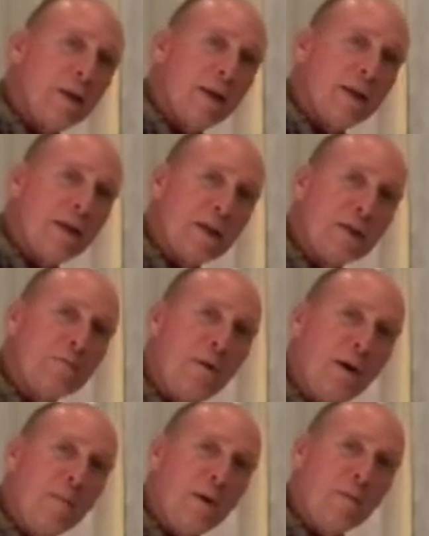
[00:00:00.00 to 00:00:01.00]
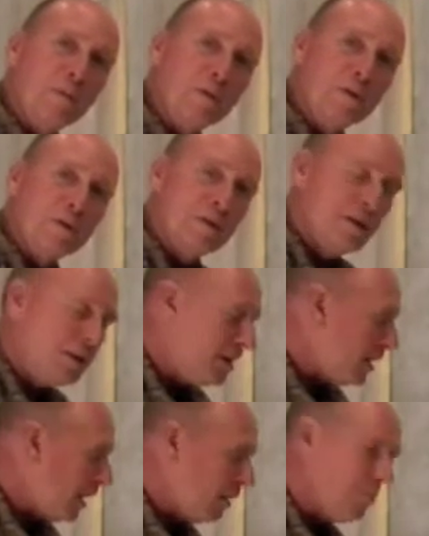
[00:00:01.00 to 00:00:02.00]
blending experiment was
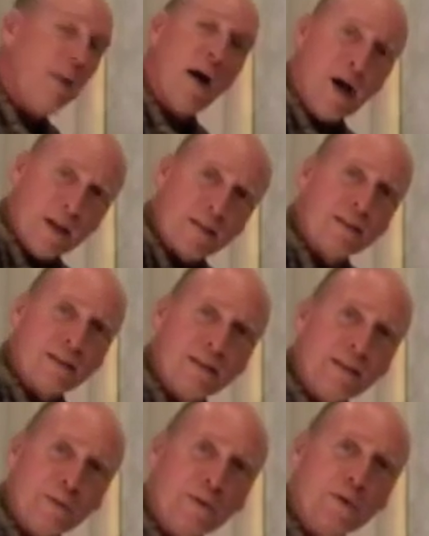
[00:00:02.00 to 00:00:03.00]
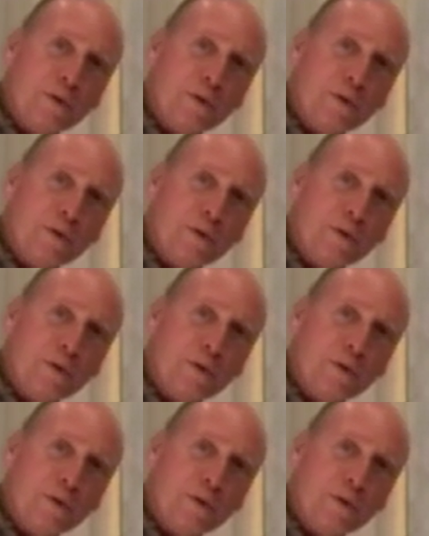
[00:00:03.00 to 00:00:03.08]
a bust, and